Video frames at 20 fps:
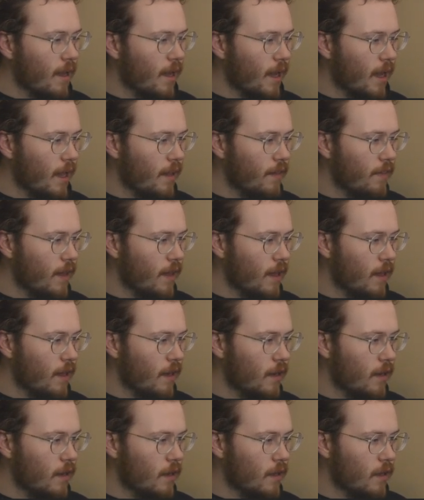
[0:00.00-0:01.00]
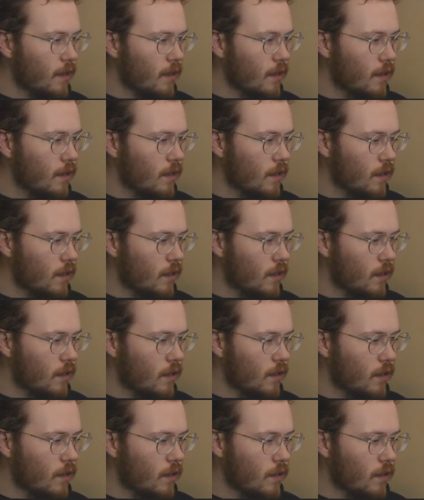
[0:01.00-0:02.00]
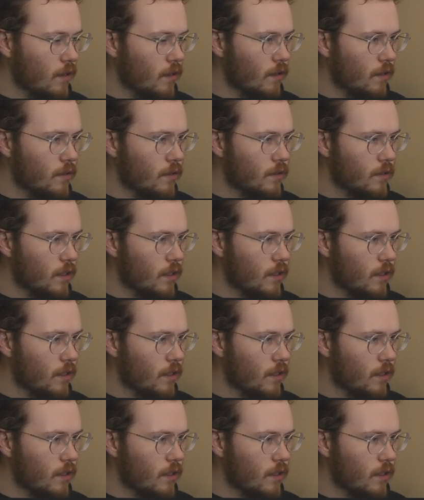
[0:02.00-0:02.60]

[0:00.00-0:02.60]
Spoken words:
and then you can see